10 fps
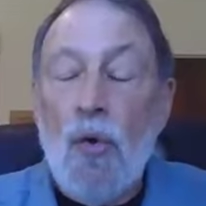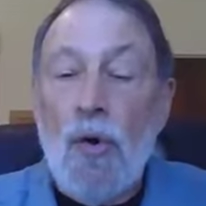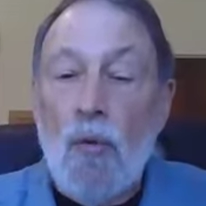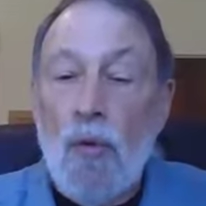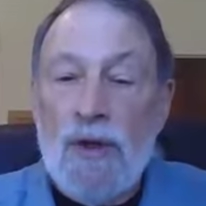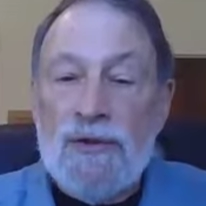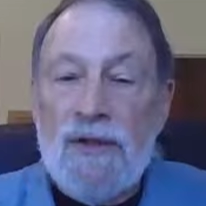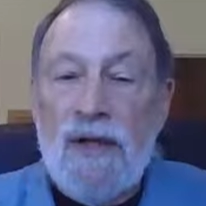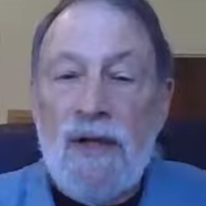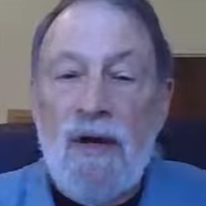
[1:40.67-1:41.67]
or
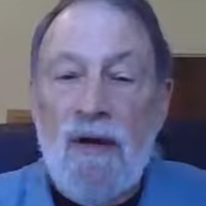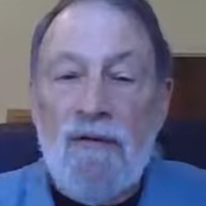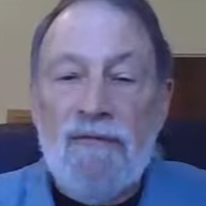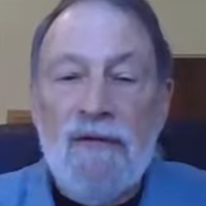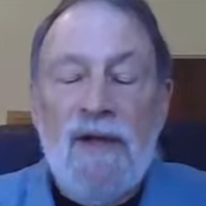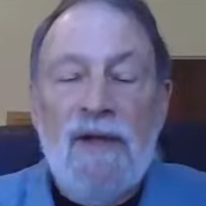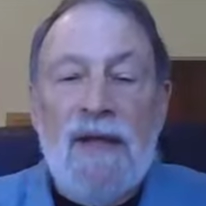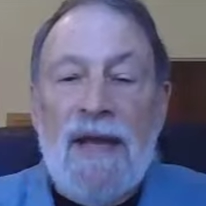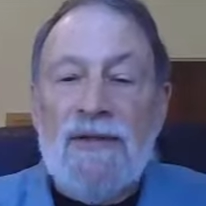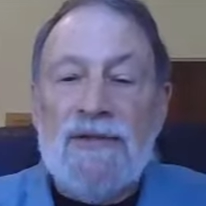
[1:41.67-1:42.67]
worsening of
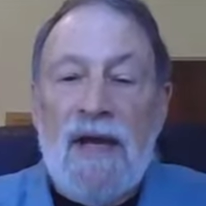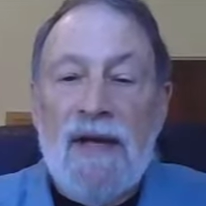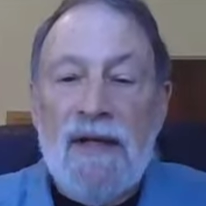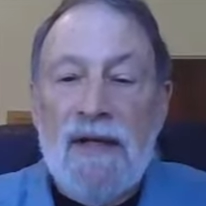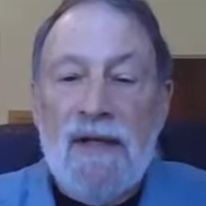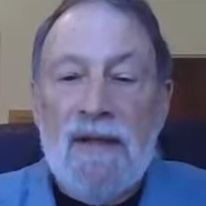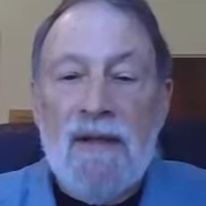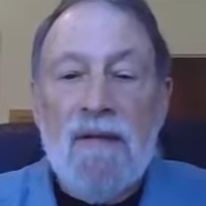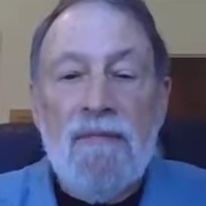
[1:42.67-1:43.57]
anxiety,